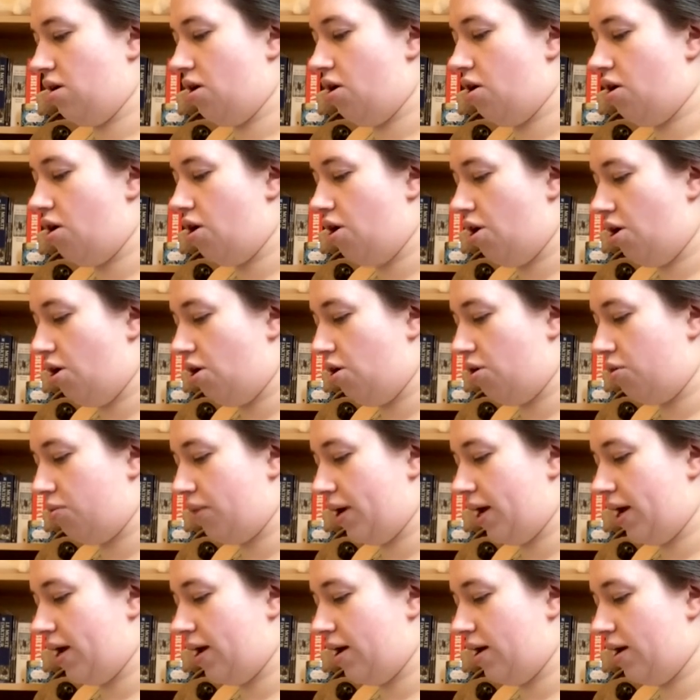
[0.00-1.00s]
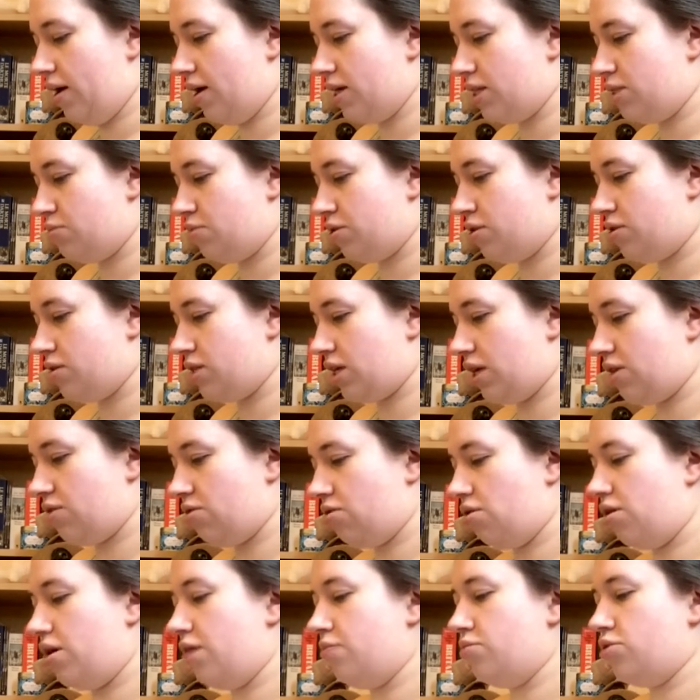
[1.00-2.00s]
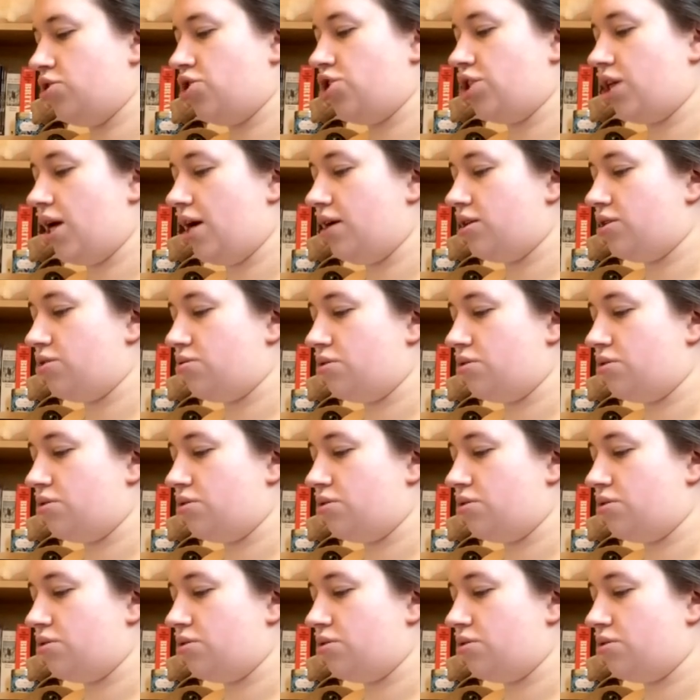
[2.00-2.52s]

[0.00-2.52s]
Oh, wait, it's because I thought it was shit,